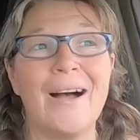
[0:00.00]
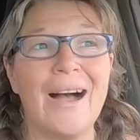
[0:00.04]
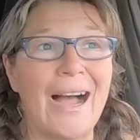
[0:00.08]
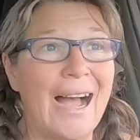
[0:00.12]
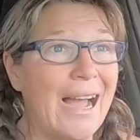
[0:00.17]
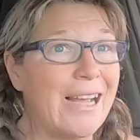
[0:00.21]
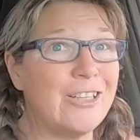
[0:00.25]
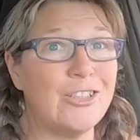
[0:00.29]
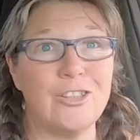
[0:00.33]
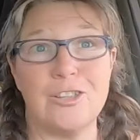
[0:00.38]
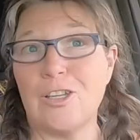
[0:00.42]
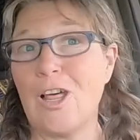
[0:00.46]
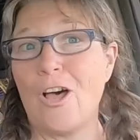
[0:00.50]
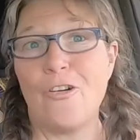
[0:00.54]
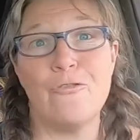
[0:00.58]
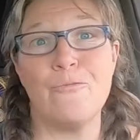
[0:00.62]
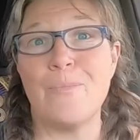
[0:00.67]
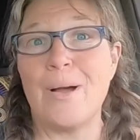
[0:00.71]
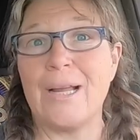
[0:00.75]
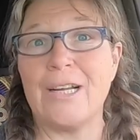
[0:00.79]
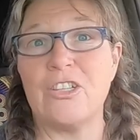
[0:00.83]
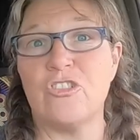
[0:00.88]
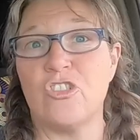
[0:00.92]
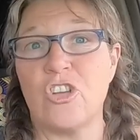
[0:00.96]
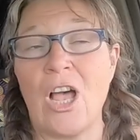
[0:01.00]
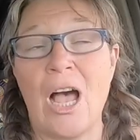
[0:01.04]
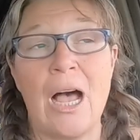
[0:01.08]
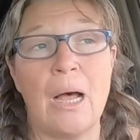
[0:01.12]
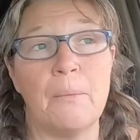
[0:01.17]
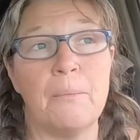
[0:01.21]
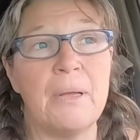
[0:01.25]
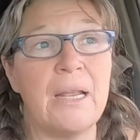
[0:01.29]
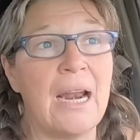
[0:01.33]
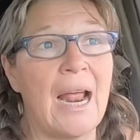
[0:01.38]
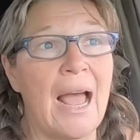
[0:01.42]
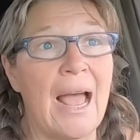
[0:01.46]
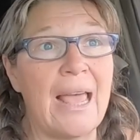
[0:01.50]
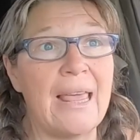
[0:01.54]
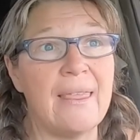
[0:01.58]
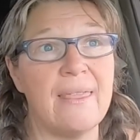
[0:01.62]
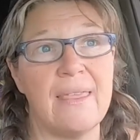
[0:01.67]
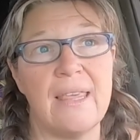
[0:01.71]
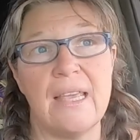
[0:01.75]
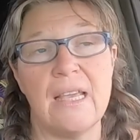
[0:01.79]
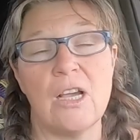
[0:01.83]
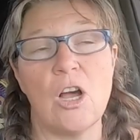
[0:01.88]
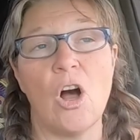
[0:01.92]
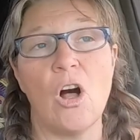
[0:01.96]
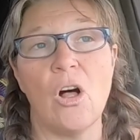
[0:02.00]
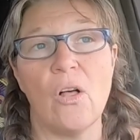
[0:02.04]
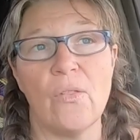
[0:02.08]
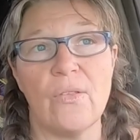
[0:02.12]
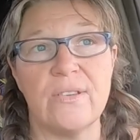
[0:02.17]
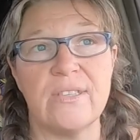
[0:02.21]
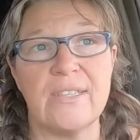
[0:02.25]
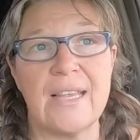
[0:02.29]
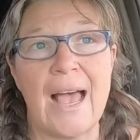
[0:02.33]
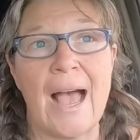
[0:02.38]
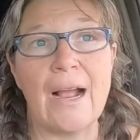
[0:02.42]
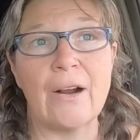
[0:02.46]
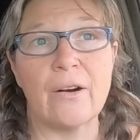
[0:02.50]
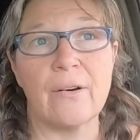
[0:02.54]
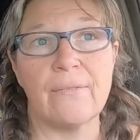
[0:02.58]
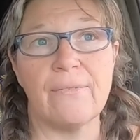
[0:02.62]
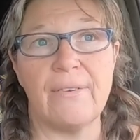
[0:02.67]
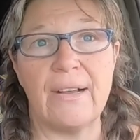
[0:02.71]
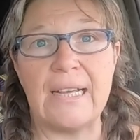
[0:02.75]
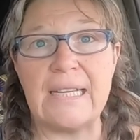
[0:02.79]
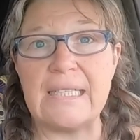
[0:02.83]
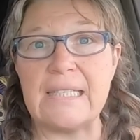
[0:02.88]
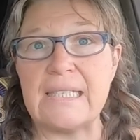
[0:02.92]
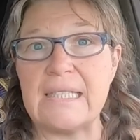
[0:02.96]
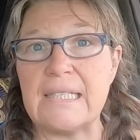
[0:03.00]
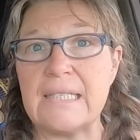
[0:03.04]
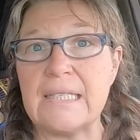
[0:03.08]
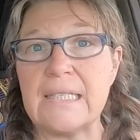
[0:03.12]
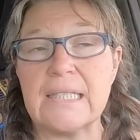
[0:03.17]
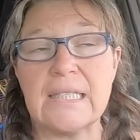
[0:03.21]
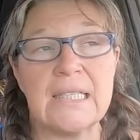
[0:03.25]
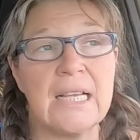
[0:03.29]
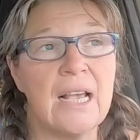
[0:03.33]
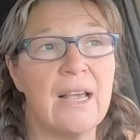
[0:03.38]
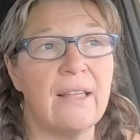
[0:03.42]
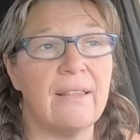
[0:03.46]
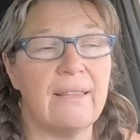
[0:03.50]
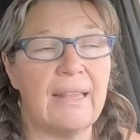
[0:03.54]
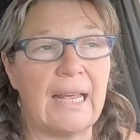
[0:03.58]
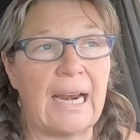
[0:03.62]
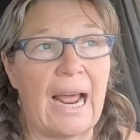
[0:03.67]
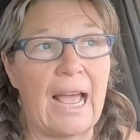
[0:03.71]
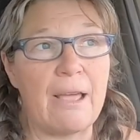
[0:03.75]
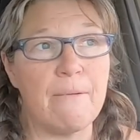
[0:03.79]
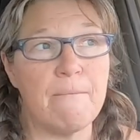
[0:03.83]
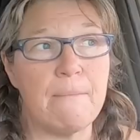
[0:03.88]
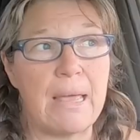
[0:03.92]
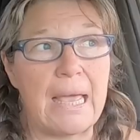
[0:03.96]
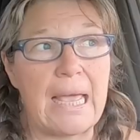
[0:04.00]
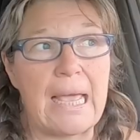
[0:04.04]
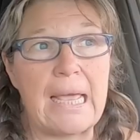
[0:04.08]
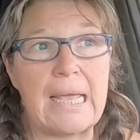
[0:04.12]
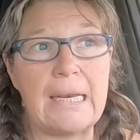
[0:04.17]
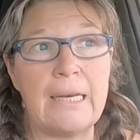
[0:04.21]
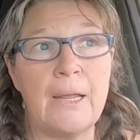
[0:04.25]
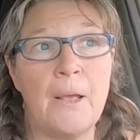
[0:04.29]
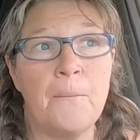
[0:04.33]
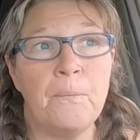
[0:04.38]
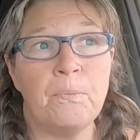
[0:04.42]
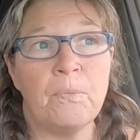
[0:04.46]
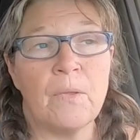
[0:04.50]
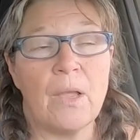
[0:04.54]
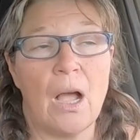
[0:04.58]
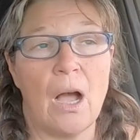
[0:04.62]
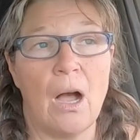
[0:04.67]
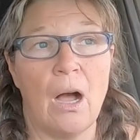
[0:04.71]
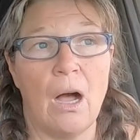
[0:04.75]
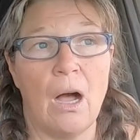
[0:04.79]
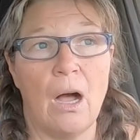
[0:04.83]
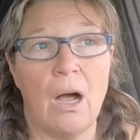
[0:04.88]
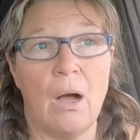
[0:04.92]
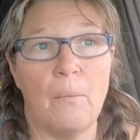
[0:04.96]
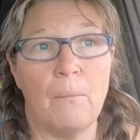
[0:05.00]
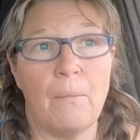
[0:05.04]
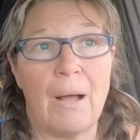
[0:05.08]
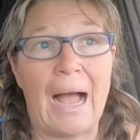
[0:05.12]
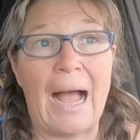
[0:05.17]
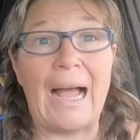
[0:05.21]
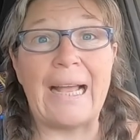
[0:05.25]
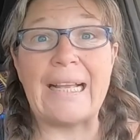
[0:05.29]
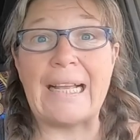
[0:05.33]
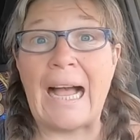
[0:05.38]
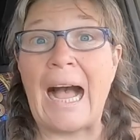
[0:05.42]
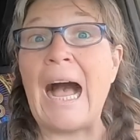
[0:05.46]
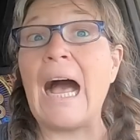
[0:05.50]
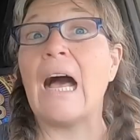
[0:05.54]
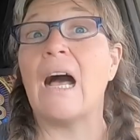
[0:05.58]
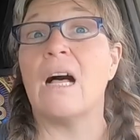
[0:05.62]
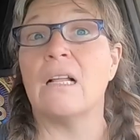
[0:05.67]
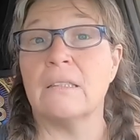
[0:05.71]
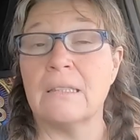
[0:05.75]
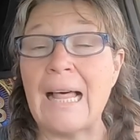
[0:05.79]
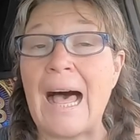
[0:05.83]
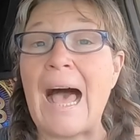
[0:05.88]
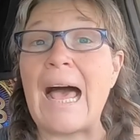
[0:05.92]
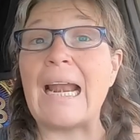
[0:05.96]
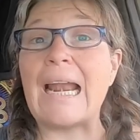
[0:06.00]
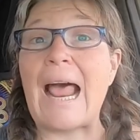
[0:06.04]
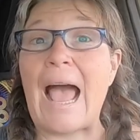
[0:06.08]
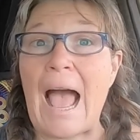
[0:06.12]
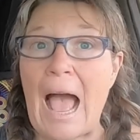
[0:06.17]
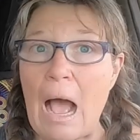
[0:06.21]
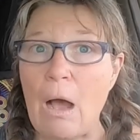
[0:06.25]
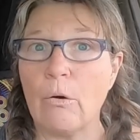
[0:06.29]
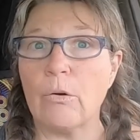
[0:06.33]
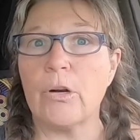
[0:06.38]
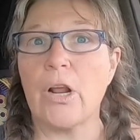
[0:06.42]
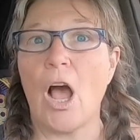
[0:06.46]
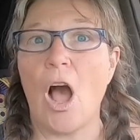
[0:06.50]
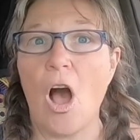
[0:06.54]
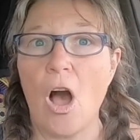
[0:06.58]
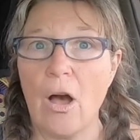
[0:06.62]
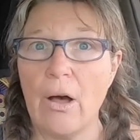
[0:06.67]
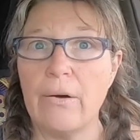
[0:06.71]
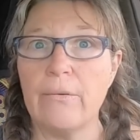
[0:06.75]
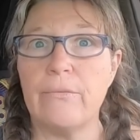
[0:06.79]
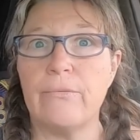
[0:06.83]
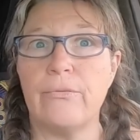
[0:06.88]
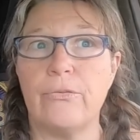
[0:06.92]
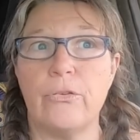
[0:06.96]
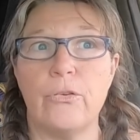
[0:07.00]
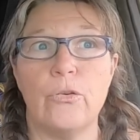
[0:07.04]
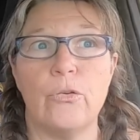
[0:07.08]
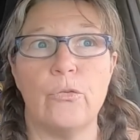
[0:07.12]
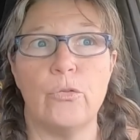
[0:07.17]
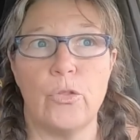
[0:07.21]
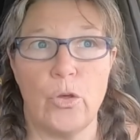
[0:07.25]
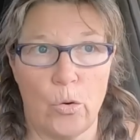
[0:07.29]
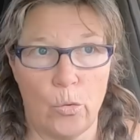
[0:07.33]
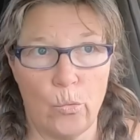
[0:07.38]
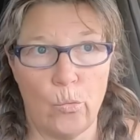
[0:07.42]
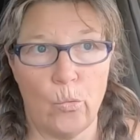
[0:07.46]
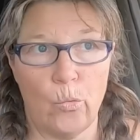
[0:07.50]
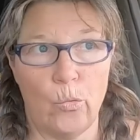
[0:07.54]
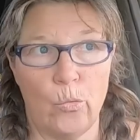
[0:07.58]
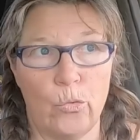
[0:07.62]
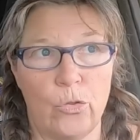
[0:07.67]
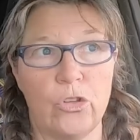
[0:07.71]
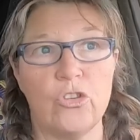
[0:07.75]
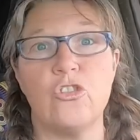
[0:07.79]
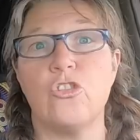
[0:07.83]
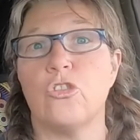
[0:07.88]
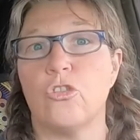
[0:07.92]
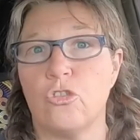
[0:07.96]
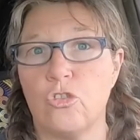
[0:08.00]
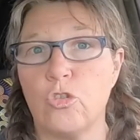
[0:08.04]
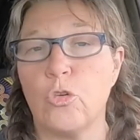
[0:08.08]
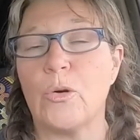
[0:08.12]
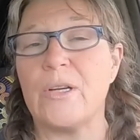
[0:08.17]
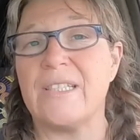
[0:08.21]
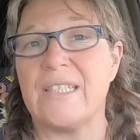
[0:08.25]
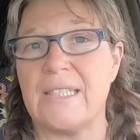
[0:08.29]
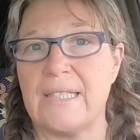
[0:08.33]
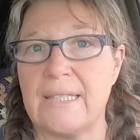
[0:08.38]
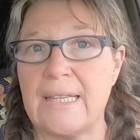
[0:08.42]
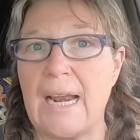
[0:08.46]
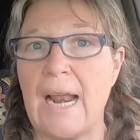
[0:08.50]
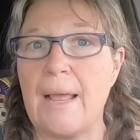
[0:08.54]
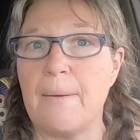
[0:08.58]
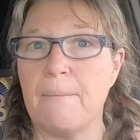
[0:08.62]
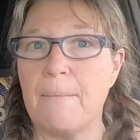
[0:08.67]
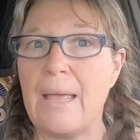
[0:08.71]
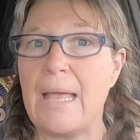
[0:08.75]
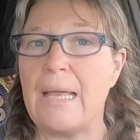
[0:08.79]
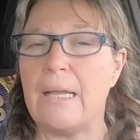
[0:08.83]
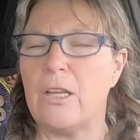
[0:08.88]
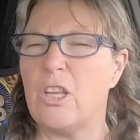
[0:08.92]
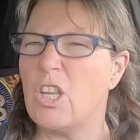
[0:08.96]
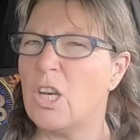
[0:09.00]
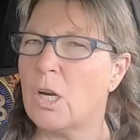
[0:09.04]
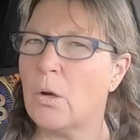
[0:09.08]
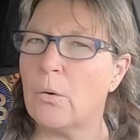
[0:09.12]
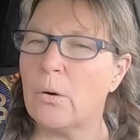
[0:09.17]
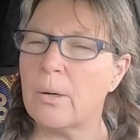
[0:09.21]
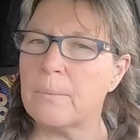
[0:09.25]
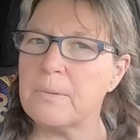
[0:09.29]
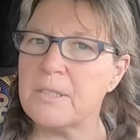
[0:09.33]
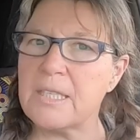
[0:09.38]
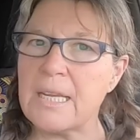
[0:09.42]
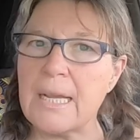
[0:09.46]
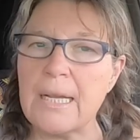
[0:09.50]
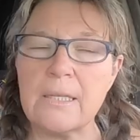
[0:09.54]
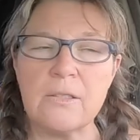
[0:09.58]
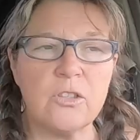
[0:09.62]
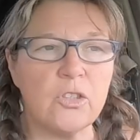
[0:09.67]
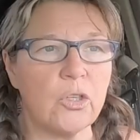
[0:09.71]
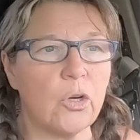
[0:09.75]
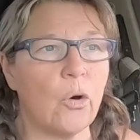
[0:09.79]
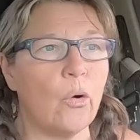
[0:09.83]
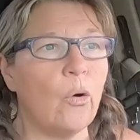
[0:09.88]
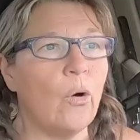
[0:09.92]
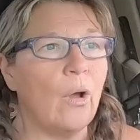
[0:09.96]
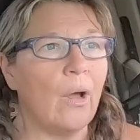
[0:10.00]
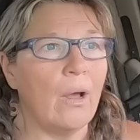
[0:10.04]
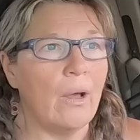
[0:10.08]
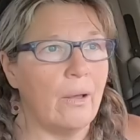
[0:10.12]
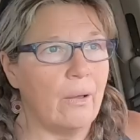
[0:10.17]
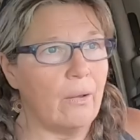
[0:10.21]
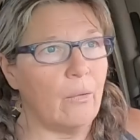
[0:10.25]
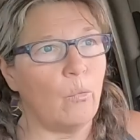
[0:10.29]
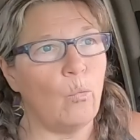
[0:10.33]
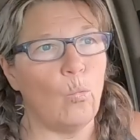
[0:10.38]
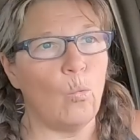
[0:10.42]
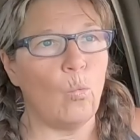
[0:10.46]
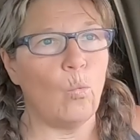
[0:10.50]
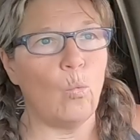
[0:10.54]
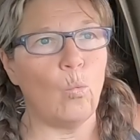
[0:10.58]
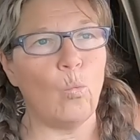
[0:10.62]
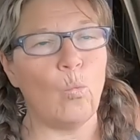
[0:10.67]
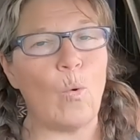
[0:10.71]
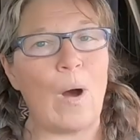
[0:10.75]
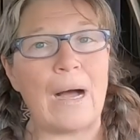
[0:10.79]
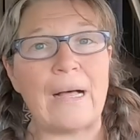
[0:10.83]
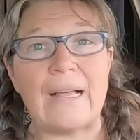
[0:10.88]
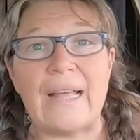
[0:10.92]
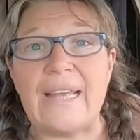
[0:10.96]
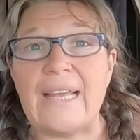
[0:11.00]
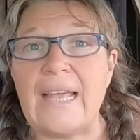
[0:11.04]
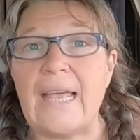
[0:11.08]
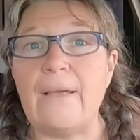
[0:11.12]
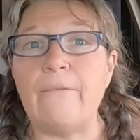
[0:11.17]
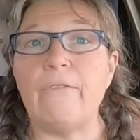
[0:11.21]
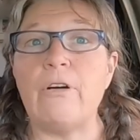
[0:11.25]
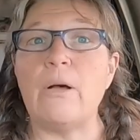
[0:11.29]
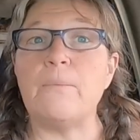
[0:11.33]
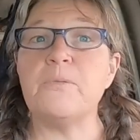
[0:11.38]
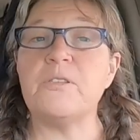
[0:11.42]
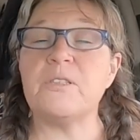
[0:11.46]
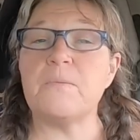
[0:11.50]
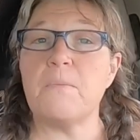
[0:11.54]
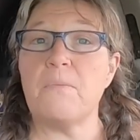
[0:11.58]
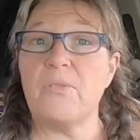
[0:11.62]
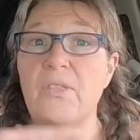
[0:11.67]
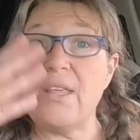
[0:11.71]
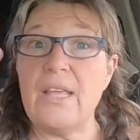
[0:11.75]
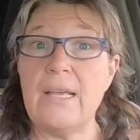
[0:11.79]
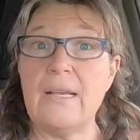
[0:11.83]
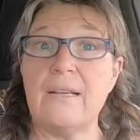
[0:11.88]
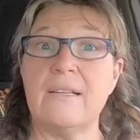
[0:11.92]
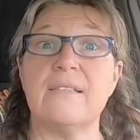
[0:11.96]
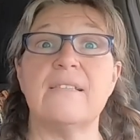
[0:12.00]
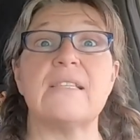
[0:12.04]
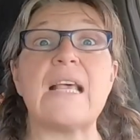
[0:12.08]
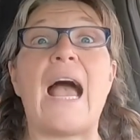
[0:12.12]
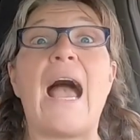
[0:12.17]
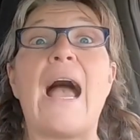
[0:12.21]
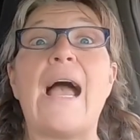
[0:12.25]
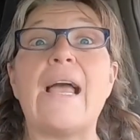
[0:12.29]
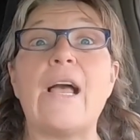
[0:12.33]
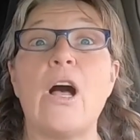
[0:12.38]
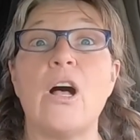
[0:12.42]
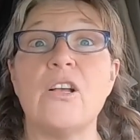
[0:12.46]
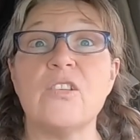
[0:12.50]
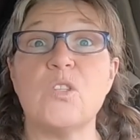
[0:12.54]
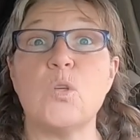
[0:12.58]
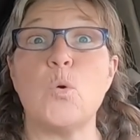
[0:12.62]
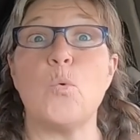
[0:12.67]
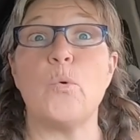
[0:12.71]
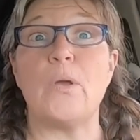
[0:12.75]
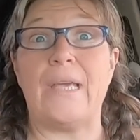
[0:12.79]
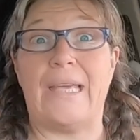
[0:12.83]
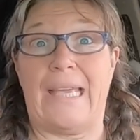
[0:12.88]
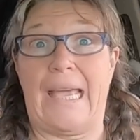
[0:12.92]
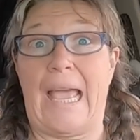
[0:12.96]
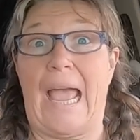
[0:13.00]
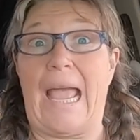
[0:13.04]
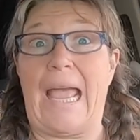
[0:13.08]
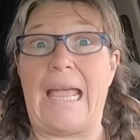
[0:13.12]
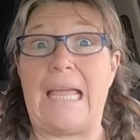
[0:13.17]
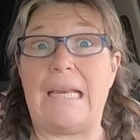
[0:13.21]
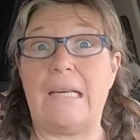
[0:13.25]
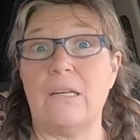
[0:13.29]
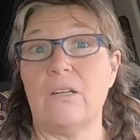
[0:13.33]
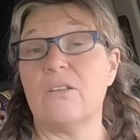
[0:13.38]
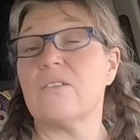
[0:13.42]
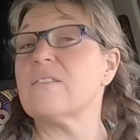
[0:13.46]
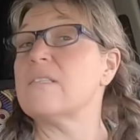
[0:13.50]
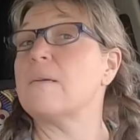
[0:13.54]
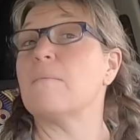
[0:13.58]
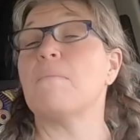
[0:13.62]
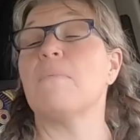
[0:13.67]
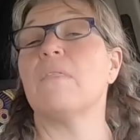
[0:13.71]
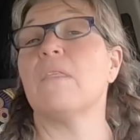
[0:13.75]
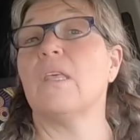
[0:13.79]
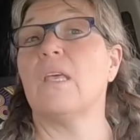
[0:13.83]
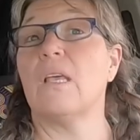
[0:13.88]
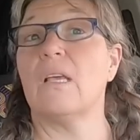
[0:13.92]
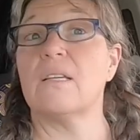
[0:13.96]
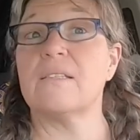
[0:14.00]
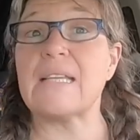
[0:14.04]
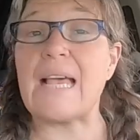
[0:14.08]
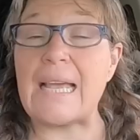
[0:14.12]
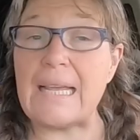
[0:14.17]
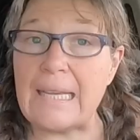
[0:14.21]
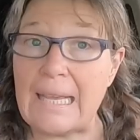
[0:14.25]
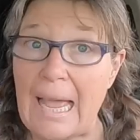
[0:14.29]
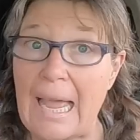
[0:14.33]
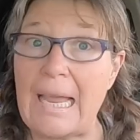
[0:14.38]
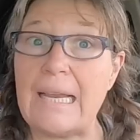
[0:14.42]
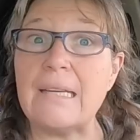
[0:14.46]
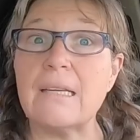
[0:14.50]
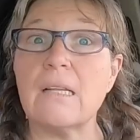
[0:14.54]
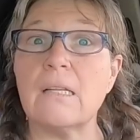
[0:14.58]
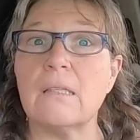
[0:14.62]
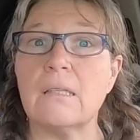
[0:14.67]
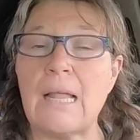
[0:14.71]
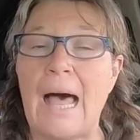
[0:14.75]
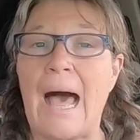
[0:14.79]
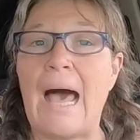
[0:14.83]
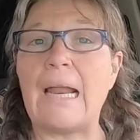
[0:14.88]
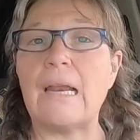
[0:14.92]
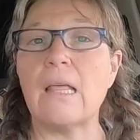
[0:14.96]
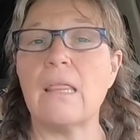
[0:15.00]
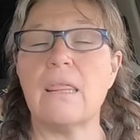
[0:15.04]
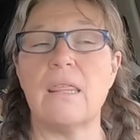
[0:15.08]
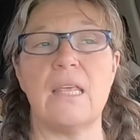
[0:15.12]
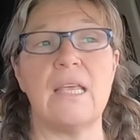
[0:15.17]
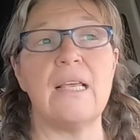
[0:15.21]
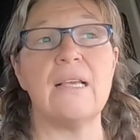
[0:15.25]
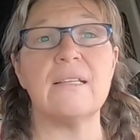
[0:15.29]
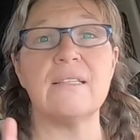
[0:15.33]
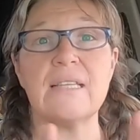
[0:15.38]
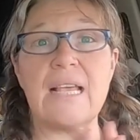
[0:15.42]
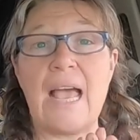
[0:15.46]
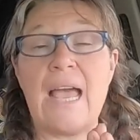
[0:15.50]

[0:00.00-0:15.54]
I love my job. And I think all the sacrifices that I made, um, I got a lot out of the the choices that I made. You know what I'm saying? So while I gave up some things, I also gained some things. I gained a lot of things.